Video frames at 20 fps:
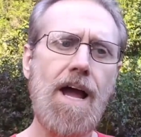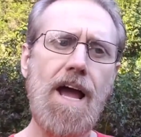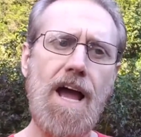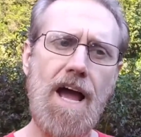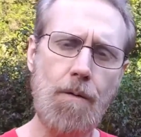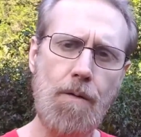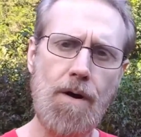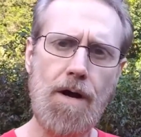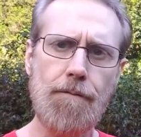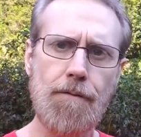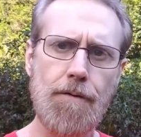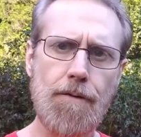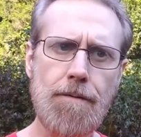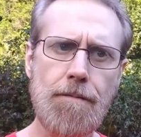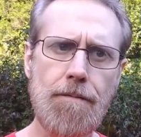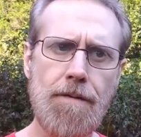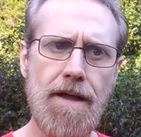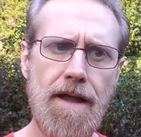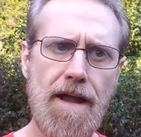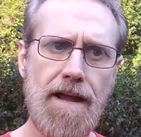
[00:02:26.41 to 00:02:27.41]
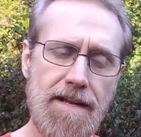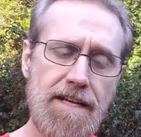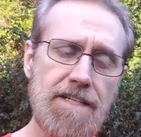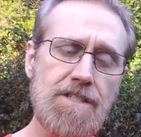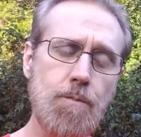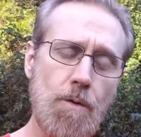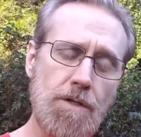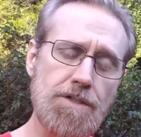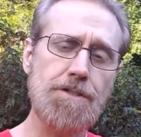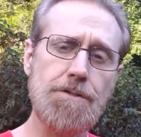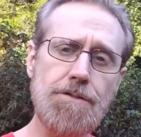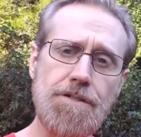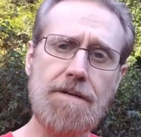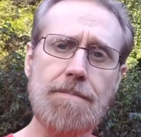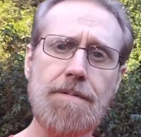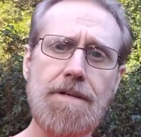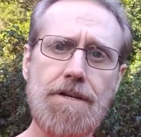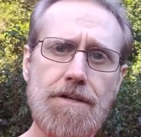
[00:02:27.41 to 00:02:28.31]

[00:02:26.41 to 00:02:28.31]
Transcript: However, unless what you need me